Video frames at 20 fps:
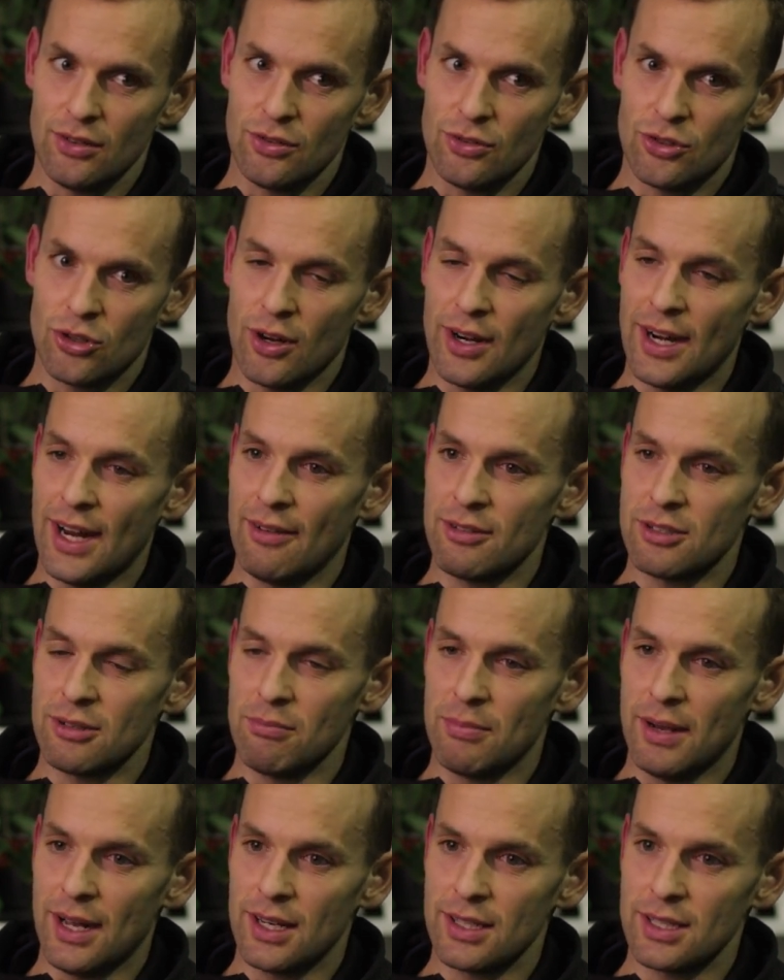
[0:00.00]
trying to have some
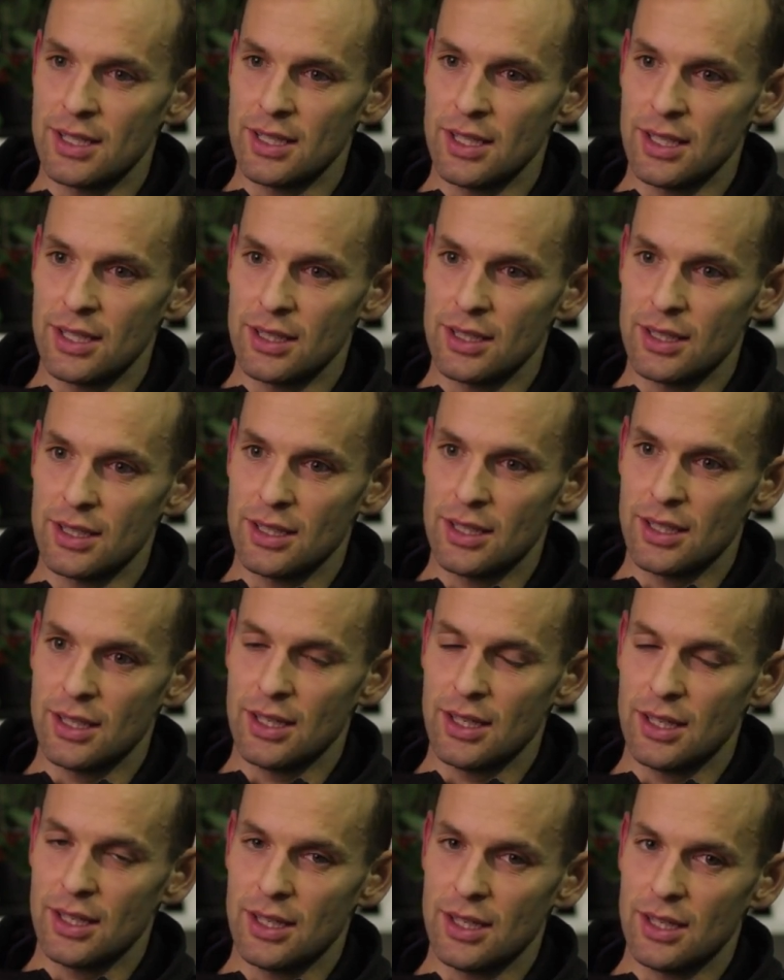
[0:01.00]
balance there.
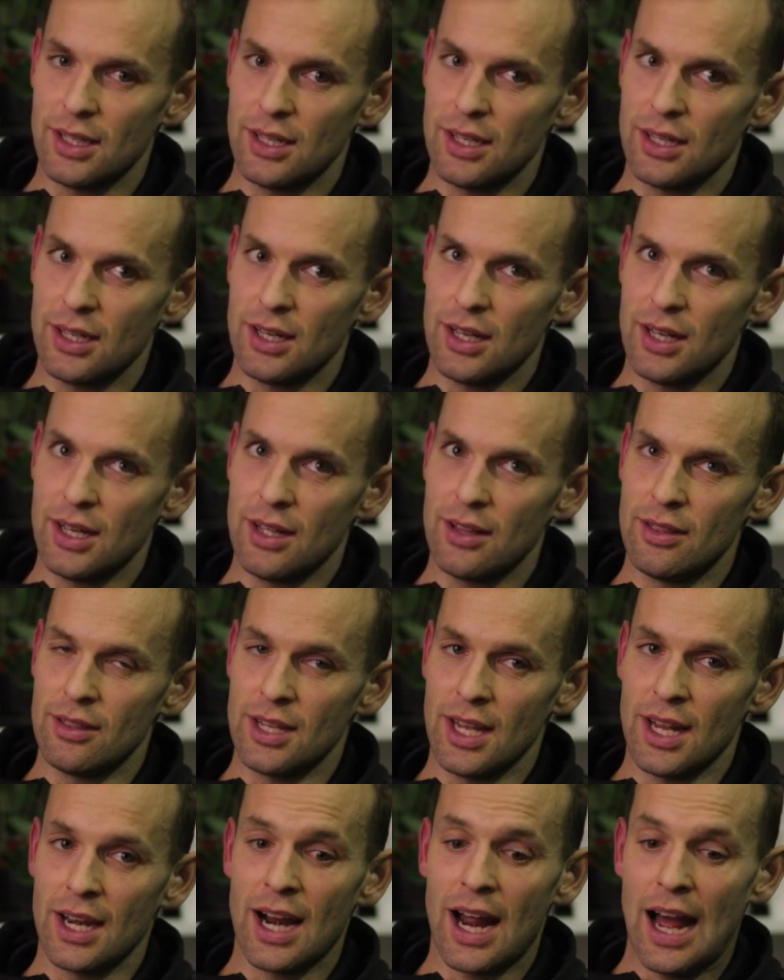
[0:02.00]

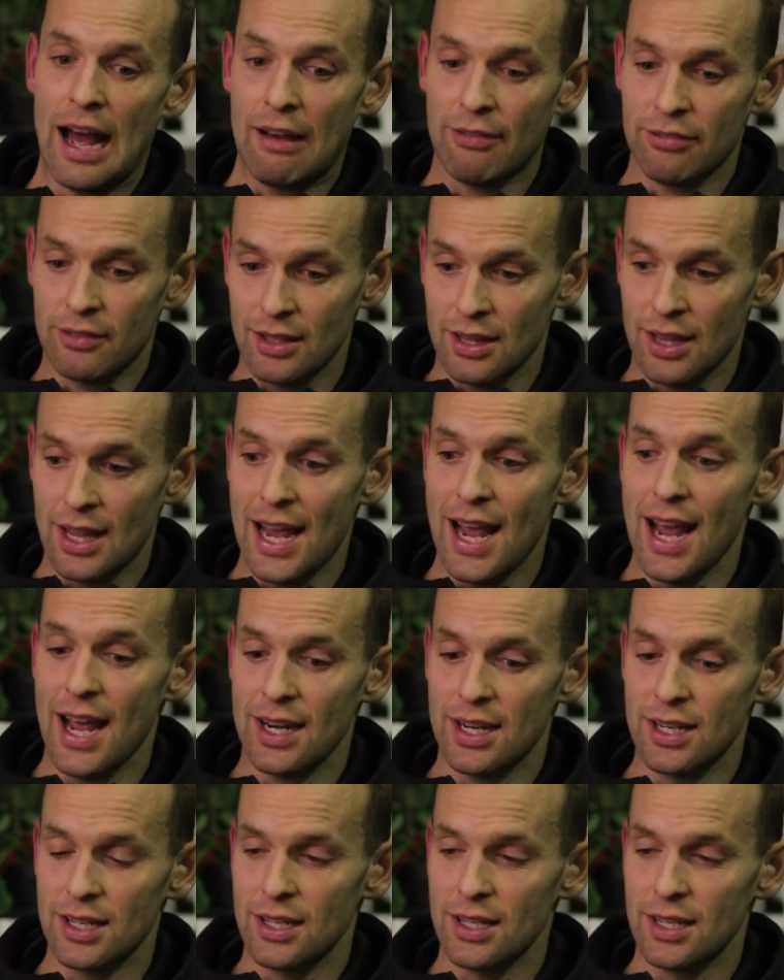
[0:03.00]
Then after that,